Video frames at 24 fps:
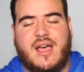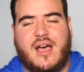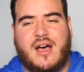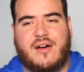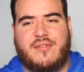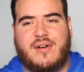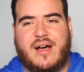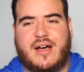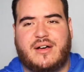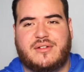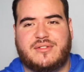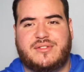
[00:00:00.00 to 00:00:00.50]

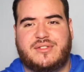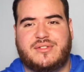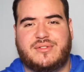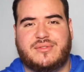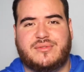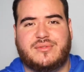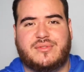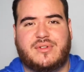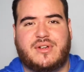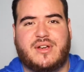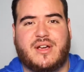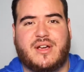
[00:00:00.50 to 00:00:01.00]
of how
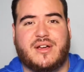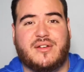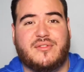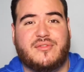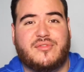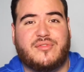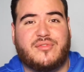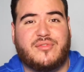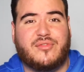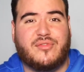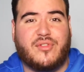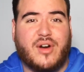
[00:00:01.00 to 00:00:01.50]
to
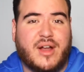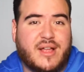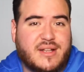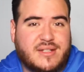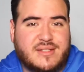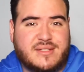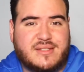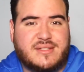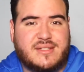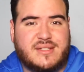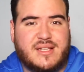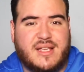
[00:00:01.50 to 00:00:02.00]

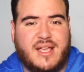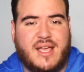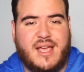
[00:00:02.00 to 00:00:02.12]
confront,